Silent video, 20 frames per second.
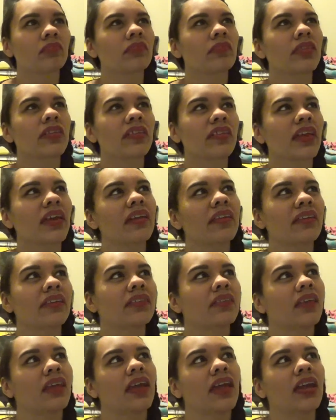say
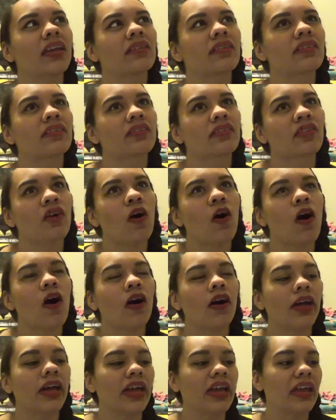that they
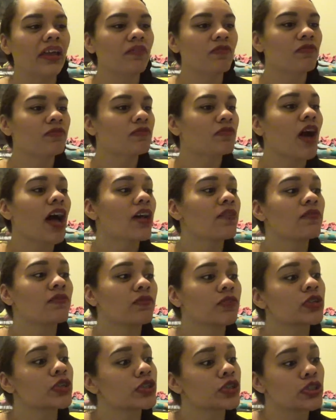saw a
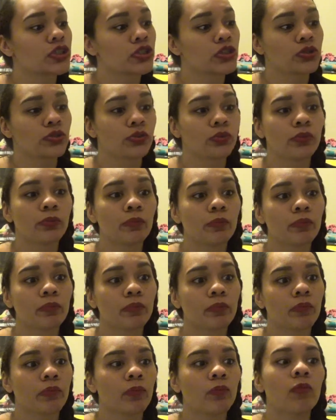5'2"
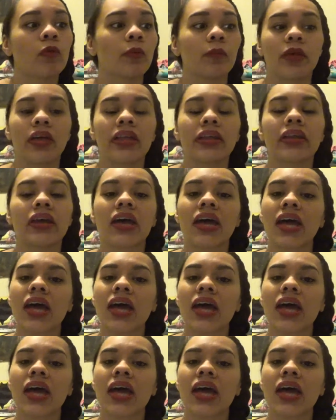woman